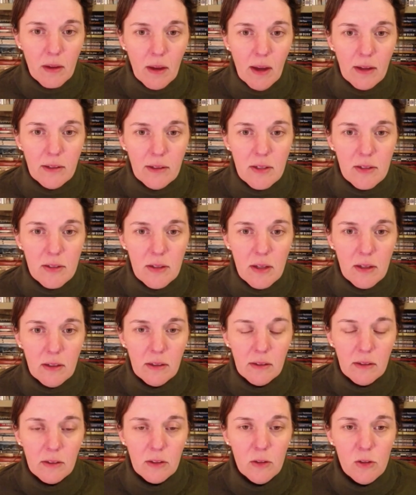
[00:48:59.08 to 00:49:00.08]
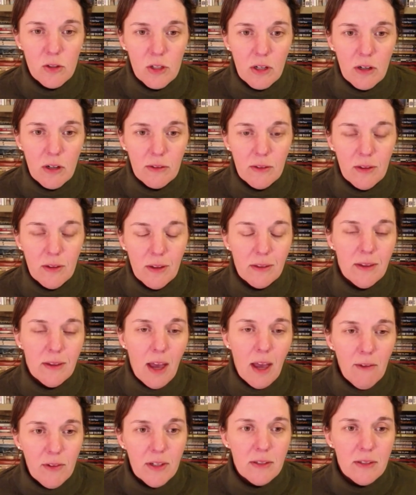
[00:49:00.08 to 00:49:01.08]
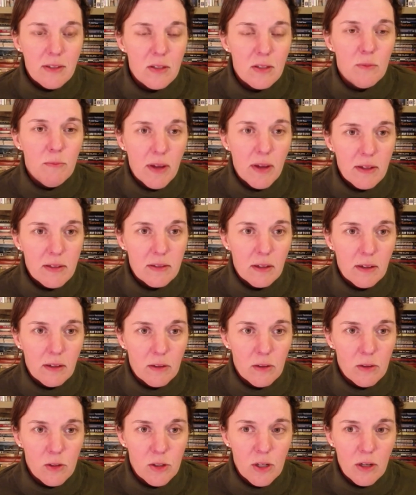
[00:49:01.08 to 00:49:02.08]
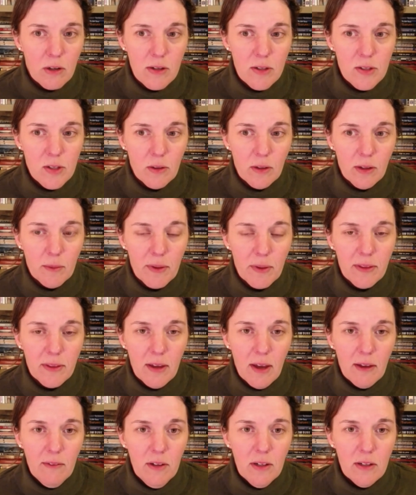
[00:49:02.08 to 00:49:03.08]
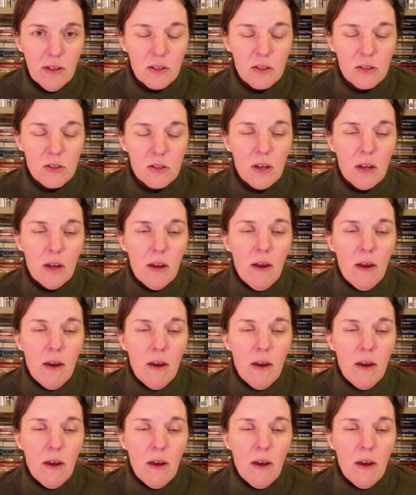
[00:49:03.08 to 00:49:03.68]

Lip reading: I just think the evidence is mixed on inclusionary zoning, but the evidence is